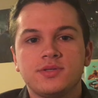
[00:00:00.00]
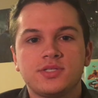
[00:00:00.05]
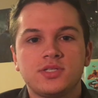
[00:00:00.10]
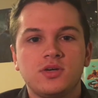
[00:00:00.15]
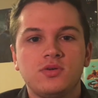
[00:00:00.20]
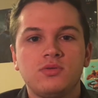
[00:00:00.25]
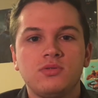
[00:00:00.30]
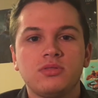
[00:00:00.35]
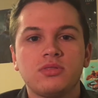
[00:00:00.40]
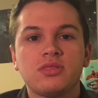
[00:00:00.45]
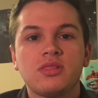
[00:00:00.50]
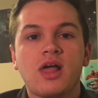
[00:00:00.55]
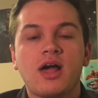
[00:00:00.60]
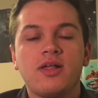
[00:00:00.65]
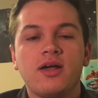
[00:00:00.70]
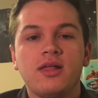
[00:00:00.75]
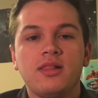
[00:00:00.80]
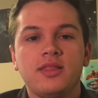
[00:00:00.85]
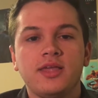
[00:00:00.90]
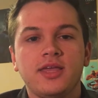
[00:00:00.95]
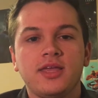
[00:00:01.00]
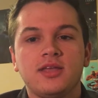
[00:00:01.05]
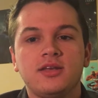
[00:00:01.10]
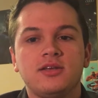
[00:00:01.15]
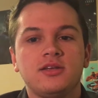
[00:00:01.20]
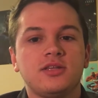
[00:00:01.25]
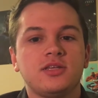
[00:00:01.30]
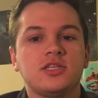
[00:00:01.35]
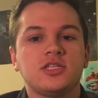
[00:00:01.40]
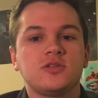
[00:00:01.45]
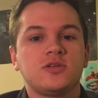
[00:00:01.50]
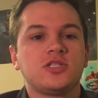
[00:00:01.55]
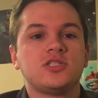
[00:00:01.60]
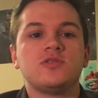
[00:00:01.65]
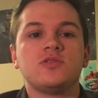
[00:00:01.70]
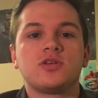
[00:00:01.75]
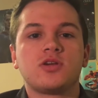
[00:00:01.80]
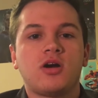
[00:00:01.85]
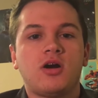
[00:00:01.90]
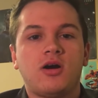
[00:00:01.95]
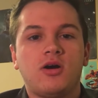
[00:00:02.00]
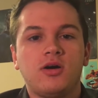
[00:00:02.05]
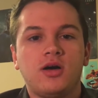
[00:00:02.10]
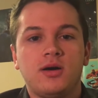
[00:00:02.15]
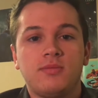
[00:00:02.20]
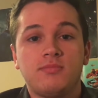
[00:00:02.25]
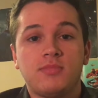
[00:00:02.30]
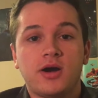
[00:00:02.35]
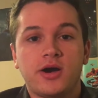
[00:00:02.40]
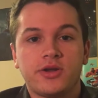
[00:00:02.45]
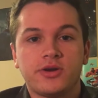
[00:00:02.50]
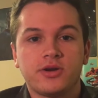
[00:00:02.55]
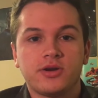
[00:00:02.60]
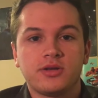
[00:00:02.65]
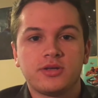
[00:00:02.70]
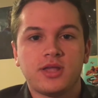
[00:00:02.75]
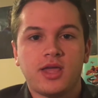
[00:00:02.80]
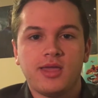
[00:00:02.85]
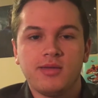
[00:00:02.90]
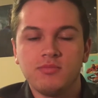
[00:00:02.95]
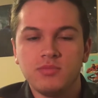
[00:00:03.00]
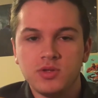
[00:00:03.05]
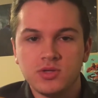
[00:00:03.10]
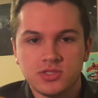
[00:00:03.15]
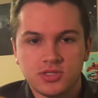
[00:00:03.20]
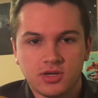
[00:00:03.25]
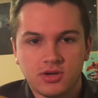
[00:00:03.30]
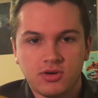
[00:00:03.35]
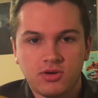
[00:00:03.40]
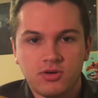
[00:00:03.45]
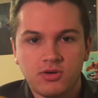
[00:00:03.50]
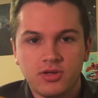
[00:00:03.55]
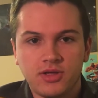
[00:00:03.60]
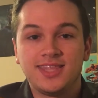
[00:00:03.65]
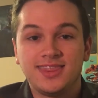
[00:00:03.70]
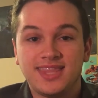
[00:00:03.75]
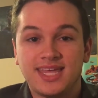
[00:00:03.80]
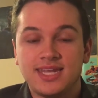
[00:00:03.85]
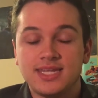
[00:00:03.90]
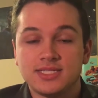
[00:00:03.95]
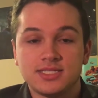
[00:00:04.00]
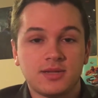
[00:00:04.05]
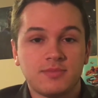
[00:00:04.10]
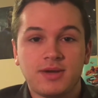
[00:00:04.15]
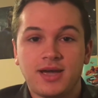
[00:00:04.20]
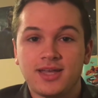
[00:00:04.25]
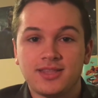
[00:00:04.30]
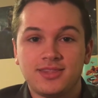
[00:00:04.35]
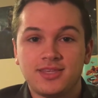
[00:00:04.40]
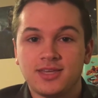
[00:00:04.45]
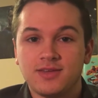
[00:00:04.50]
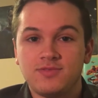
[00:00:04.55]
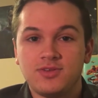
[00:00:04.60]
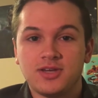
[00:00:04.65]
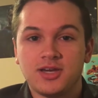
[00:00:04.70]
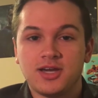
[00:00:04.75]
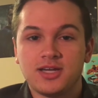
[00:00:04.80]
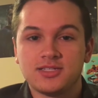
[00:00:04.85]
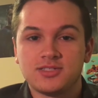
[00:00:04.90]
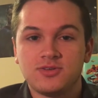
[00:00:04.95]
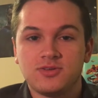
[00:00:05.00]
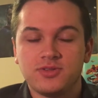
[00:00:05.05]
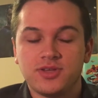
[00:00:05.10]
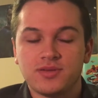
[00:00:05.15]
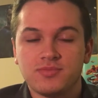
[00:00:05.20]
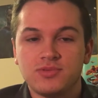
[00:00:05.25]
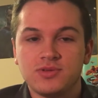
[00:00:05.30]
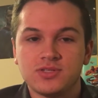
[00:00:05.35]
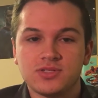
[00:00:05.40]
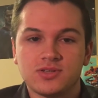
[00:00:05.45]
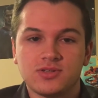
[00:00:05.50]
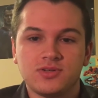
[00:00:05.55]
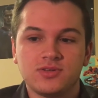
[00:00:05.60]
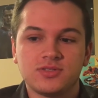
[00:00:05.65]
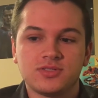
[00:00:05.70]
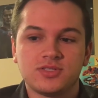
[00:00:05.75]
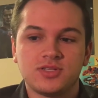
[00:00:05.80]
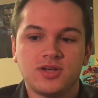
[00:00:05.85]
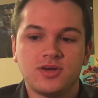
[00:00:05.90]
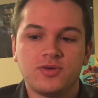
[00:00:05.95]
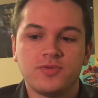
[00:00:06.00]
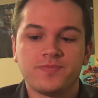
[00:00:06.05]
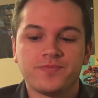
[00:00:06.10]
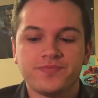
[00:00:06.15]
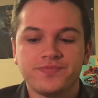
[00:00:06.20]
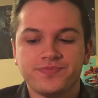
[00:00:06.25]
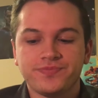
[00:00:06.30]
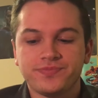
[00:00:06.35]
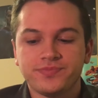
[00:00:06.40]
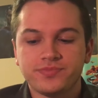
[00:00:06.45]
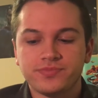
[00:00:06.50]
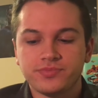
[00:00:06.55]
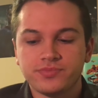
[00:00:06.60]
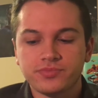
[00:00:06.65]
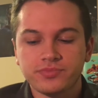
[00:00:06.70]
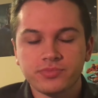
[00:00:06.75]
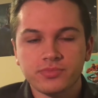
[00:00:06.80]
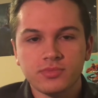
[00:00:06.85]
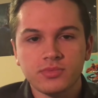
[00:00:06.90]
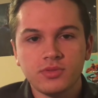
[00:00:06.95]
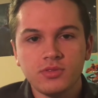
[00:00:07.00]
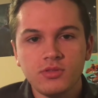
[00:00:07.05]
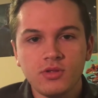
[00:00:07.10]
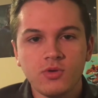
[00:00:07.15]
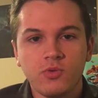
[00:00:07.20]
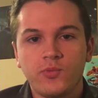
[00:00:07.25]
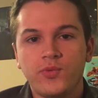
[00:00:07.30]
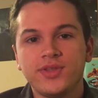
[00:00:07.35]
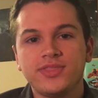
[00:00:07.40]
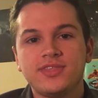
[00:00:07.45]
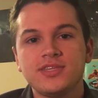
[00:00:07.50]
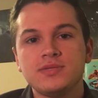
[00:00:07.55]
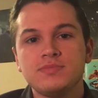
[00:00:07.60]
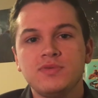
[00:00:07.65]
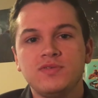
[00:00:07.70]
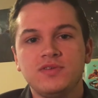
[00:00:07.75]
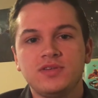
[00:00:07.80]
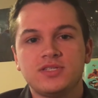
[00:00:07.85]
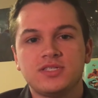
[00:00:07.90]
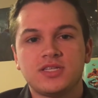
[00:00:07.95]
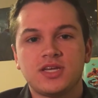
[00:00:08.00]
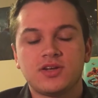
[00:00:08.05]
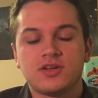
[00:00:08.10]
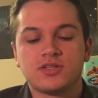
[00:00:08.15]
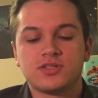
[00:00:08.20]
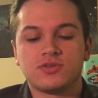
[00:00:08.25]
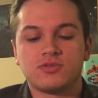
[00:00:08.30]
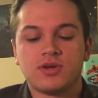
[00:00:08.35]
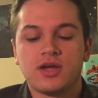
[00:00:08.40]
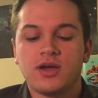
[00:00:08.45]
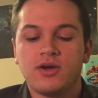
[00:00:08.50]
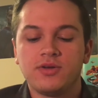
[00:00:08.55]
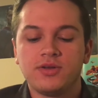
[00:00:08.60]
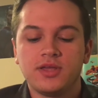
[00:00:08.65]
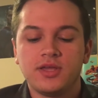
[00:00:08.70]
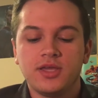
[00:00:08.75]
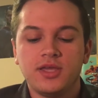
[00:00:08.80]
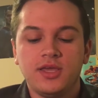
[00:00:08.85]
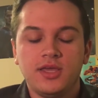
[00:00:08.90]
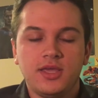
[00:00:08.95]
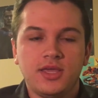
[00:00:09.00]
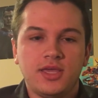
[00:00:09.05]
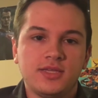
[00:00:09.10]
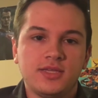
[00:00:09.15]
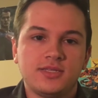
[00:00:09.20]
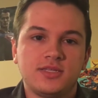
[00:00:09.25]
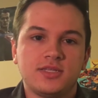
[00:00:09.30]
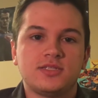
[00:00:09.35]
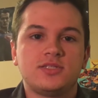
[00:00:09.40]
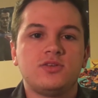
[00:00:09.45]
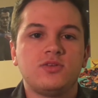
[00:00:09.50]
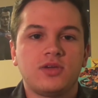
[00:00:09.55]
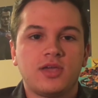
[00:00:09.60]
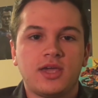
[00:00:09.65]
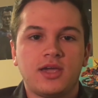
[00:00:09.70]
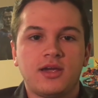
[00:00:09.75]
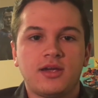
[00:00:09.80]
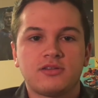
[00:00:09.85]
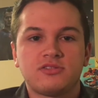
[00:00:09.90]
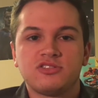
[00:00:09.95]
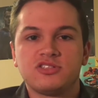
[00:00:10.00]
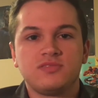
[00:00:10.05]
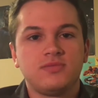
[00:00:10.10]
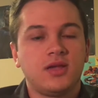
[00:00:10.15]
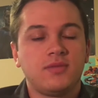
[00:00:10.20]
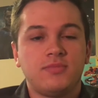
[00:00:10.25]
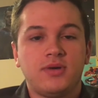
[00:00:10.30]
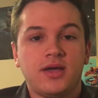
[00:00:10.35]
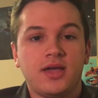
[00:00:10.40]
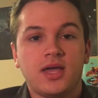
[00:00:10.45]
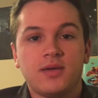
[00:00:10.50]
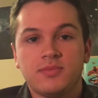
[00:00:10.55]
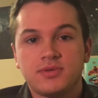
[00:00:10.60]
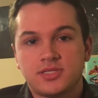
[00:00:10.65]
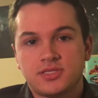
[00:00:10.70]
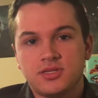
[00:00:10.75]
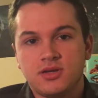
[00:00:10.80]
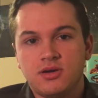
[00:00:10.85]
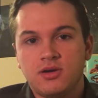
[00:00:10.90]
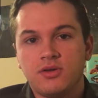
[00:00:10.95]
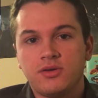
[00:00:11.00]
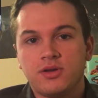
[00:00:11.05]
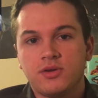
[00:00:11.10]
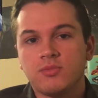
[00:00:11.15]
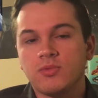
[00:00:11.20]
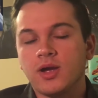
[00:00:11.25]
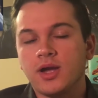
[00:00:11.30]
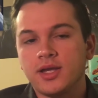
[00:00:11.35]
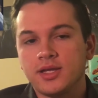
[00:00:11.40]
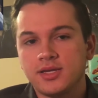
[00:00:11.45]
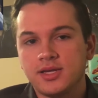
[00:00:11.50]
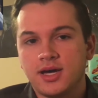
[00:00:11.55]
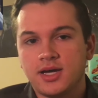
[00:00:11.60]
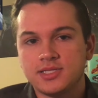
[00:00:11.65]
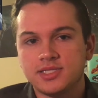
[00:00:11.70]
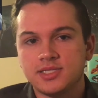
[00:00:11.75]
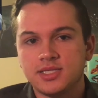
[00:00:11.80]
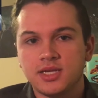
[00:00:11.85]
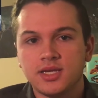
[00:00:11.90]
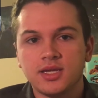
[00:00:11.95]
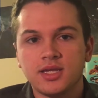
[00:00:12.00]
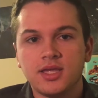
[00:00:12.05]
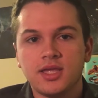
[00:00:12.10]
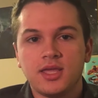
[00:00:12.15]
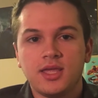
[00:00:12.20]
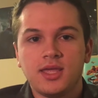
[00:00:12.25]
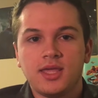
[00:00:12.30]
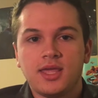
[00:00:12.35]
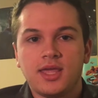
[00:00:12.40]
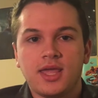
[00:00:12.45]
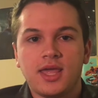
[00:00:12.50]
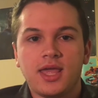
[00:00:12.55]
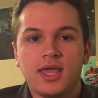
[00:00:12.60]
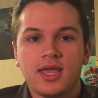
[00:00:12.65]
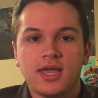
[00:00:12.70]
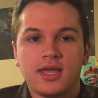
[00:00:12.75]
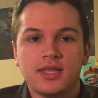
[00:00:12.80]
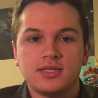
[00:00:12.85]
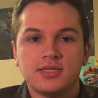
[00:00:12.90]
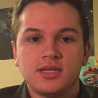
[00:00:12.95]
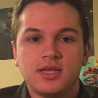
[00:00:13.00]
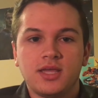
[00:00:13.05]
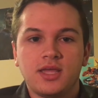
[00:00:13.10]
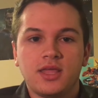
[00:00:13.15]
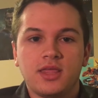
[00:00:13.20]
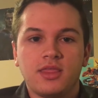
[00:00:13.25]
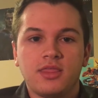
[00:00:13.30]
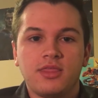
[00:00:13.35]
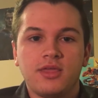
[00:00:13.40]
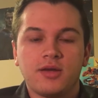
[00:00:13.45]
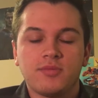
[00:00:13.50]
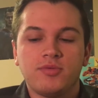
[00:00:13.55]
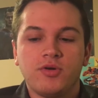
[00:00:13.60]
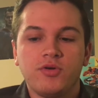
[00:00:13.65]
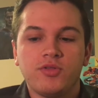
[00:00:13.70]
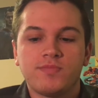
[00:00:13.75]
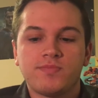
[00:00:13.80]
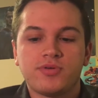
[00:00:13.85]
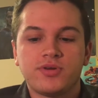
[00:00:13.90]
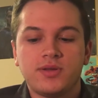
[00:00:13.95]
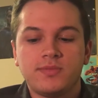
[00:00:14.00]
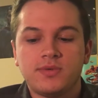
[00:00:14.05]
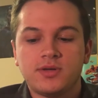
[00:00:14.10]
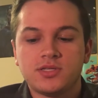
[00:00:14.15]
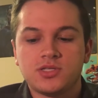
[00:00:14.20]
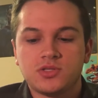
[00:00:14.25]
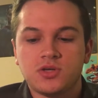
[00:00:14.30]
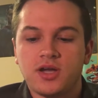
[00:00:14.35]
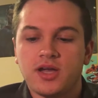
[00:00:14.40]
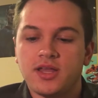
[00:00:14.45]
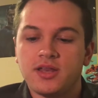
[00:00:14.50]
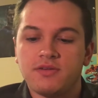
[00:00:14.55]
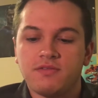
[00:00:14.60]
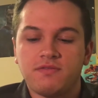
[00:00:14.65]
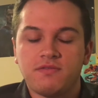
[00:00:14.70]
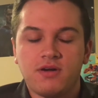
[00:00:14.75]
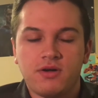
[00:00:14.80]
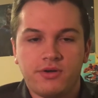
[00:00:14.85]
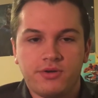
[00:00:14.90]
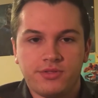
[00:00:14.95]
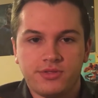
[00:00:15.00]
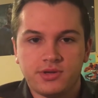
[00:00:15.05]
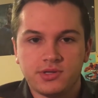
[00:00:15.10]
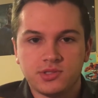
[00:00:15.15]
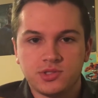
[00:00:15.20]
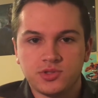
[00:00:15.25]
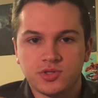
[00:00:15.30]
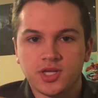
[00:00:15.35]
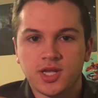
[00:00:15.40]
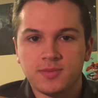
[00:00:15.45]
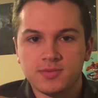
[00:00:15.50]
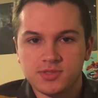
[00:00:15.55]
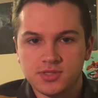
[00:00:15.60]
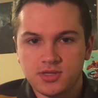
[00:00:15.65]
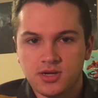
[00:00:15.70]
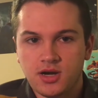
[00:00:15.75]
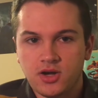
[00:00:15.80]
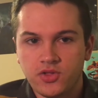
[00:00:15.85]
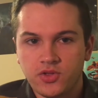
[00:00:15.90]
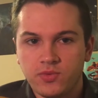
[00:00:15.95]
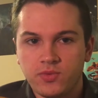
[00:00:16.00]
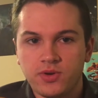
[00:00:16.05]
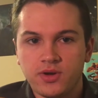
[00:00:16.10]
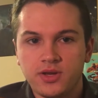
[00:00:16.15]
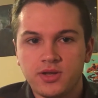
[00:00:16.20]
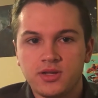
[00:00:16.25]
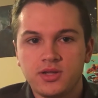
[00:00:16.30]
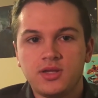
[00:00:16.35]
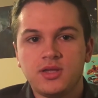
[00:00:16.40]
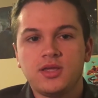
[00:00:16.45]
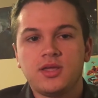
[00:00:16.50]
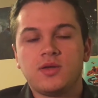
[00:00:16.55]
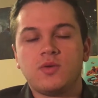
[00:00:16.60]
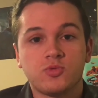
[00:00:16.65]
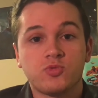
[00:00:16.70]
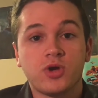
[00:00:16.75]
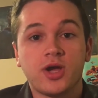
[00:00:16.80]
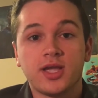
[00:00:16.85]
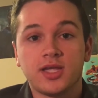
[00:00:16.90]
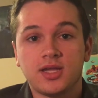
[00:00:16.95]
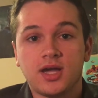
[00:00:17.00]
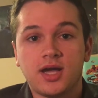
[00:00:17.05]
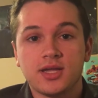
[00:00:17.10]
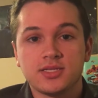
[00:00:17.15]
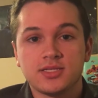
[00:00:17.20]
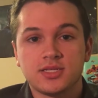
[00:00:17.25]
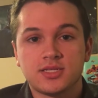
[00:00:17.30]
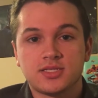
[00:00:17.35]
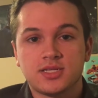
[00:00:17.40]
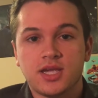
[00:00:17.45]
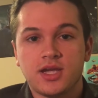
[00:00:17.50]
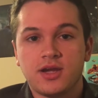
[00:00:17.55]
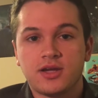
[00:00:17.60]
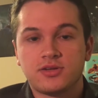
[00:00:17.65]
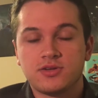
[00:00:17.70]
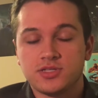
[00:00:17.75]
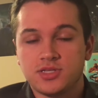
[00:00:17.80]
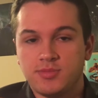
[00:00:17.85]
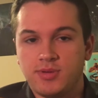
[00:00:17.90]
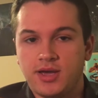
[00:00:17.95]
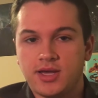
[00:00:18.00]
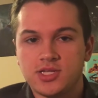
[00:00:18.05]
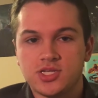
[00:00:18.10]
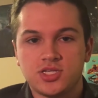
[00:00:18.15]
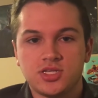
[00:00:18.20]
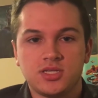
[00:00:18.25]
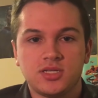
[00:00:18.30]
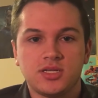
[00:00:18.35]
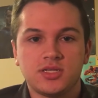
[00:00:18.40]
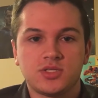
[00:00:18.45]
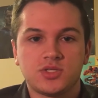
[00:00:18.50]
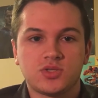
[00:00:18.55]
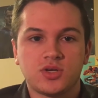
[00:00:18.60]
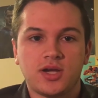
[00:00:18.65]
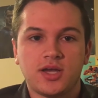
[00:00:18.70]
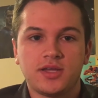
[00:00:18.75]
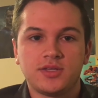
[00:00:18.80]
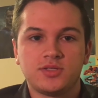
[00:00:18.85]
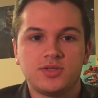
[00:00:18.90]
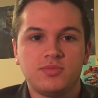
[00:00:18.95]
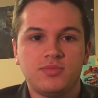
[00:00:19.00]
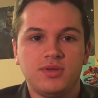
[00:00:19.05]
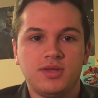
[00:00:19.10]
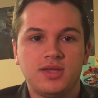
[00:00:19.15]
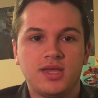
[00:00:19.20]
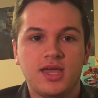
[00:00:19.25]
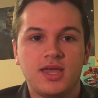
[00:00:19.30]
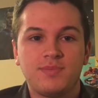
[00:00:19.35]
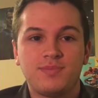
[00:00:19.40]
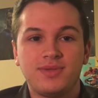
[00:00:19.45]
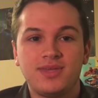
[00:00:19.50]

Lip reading: So La La Land is what you would call a modern day musical. And that isn't a bad thing if you guys don't like musicals. So what this movie centers around is these two characters played by Emma Stone and Ryan Gosling. And they're both pretty much trying to follow their dreams in Hollywood. Ryan Gosling's character Sebastian is trying to be